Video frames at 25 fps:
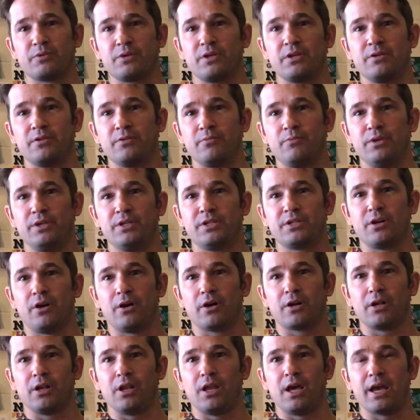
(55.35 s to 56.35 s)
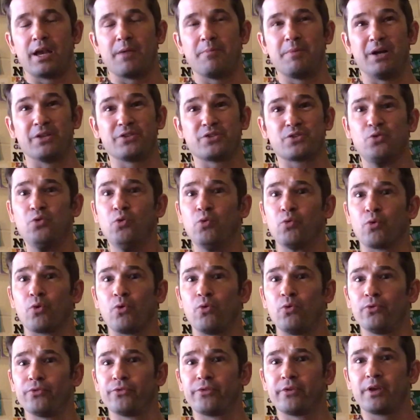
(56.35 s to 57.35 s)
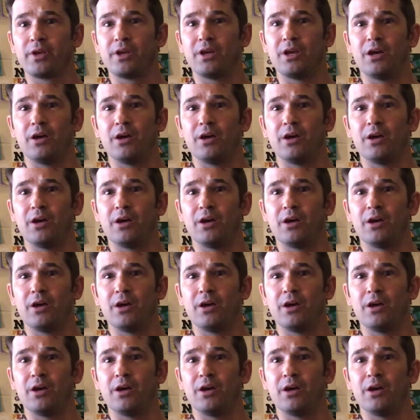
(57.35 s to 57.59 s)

we talk a lot about school rules.